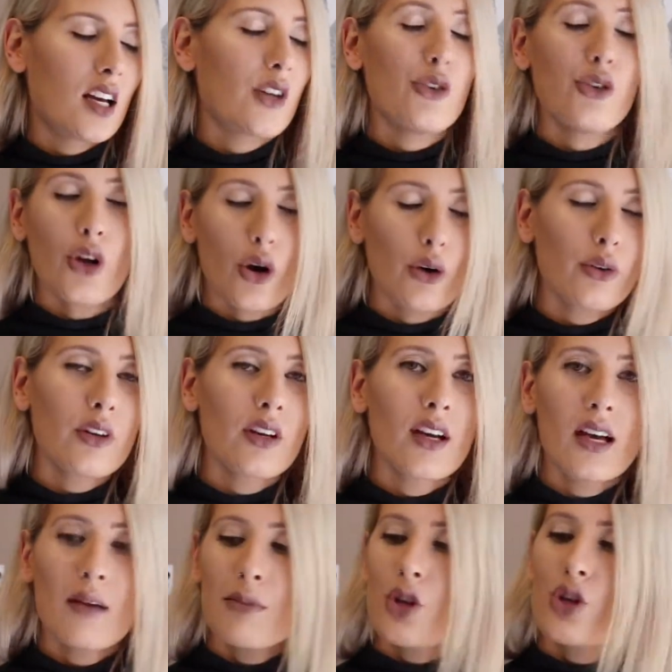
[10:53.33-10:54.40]
No,
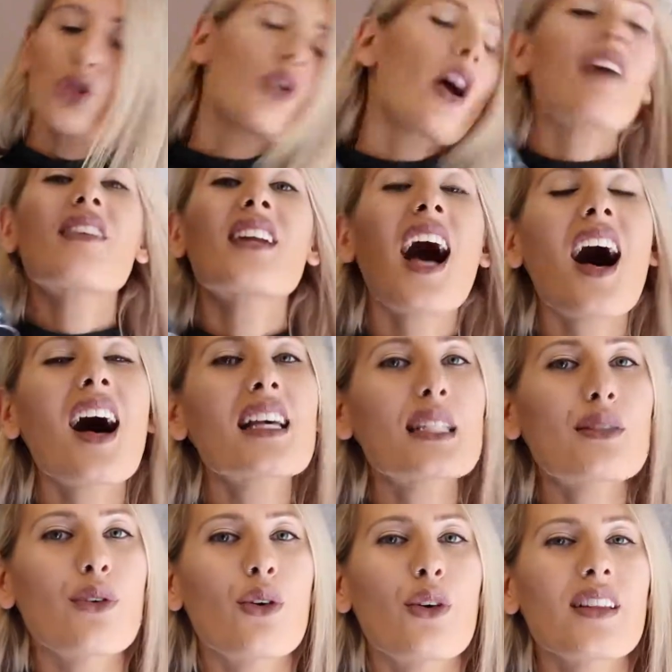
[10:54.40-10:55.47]
because you haven't
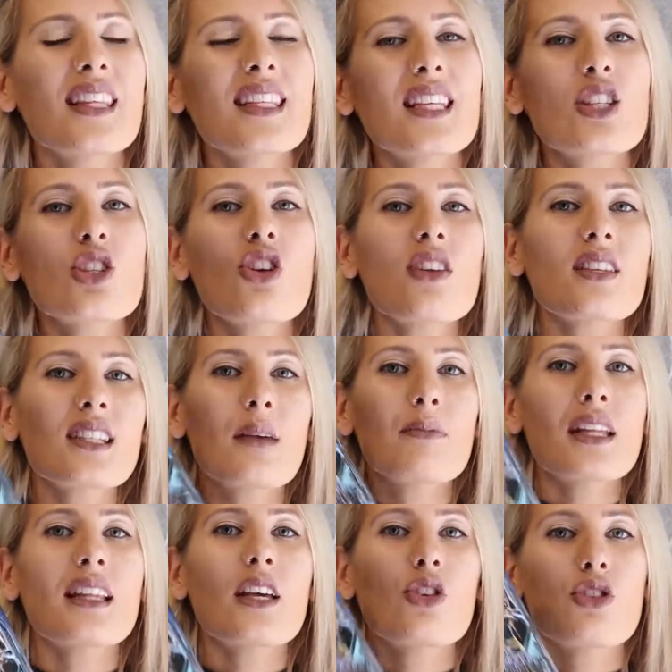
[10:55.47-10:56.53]
asked for it. This is not
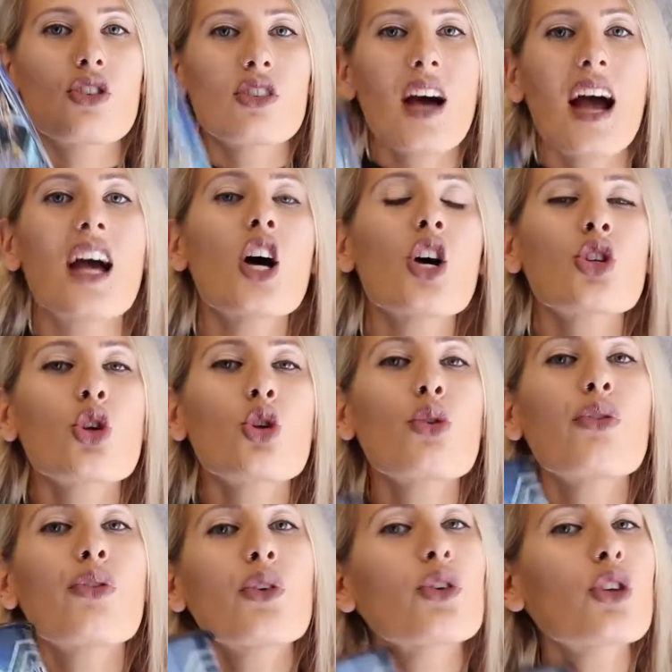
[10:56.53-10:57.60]
something that you desire. So you
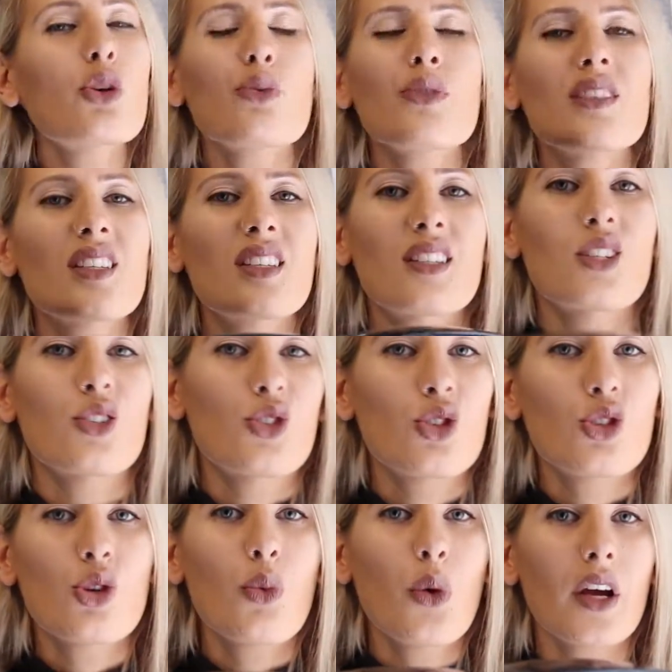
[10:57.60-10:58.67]
feel no resistance
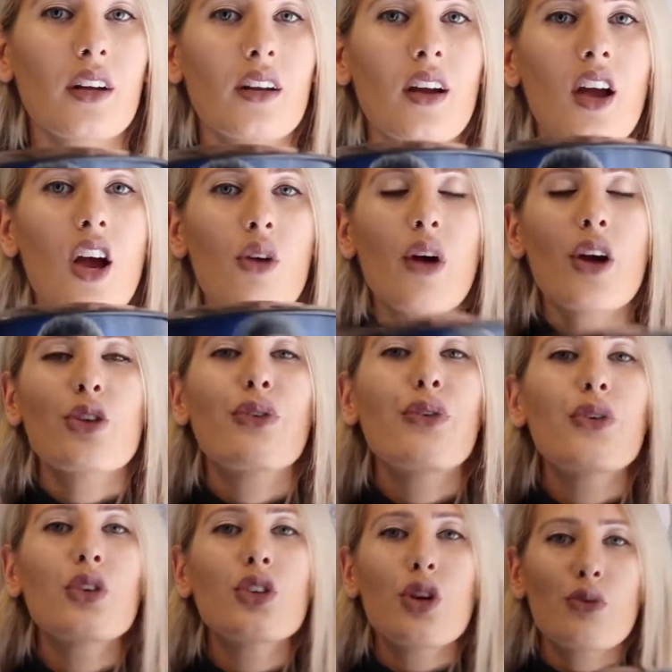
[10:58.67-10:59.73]
to it, right? You
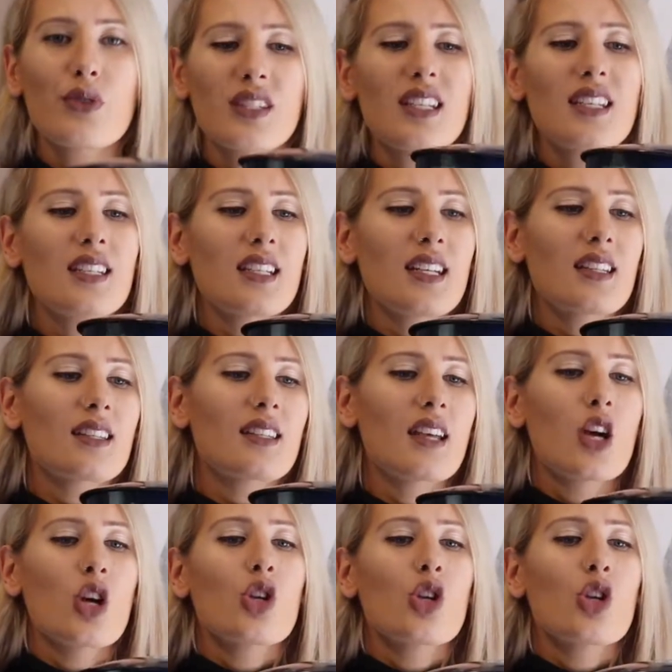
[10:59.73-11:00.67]
feel no resistance.